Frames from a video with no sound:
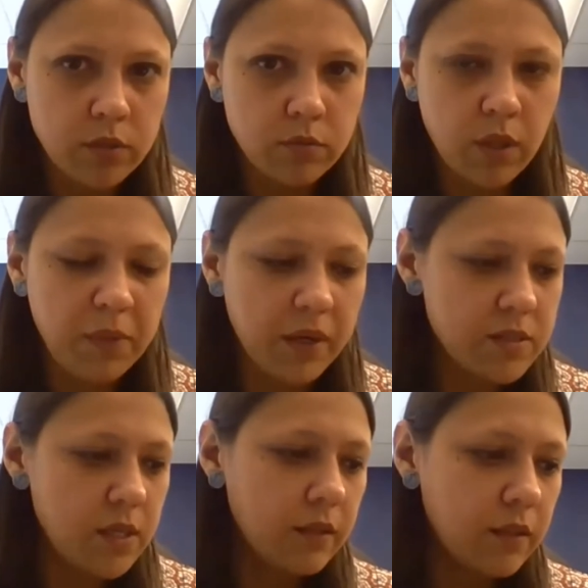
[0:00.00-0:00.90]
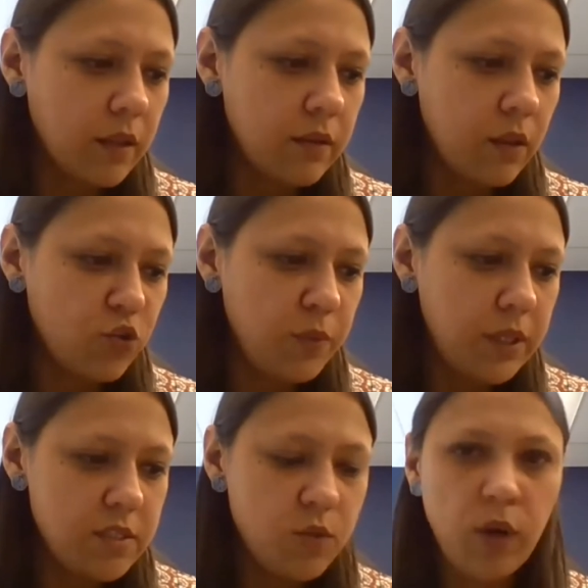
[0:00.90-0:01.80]
ICPAK versus
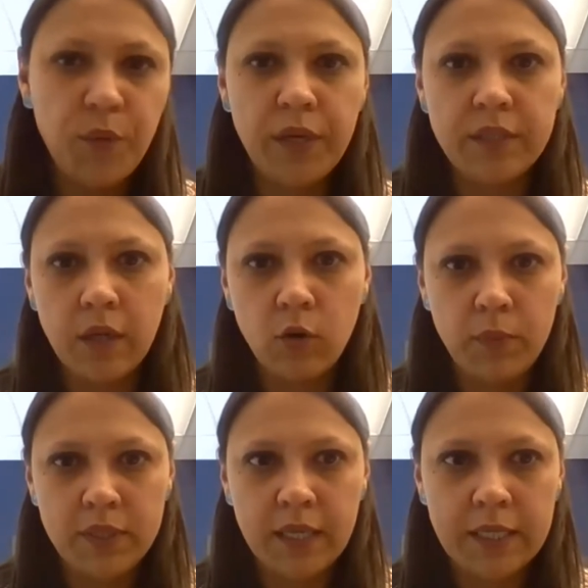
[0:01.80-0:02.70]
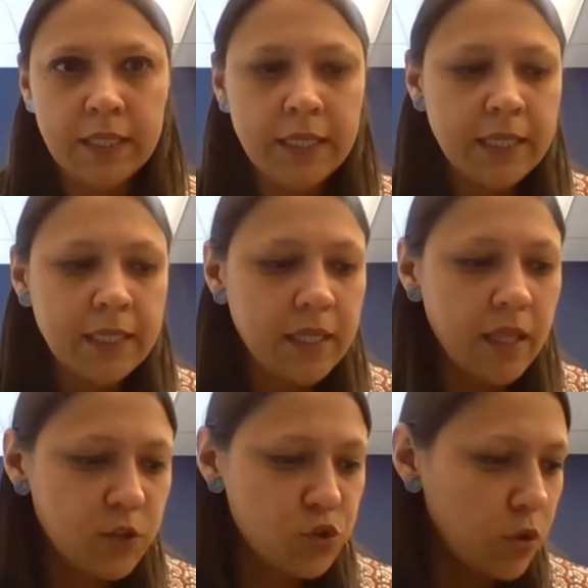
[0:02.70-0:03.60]
Italy. It's from
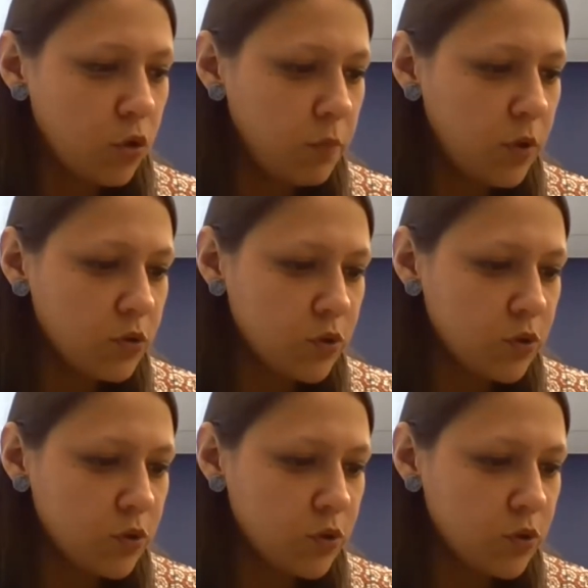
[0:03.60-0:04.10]
2019